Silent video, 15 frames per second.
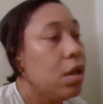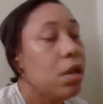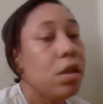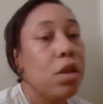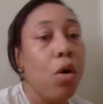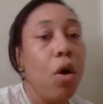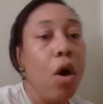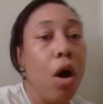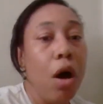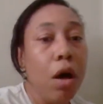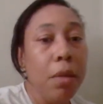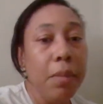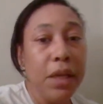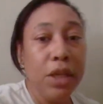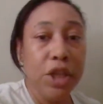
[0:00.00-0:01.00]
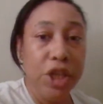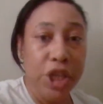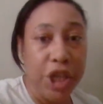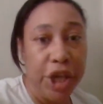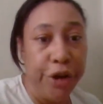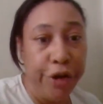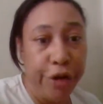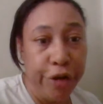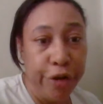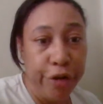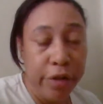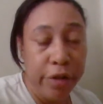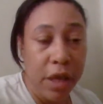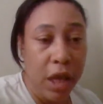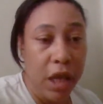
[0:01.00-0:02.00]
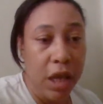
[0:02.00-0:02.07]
So all my chairs are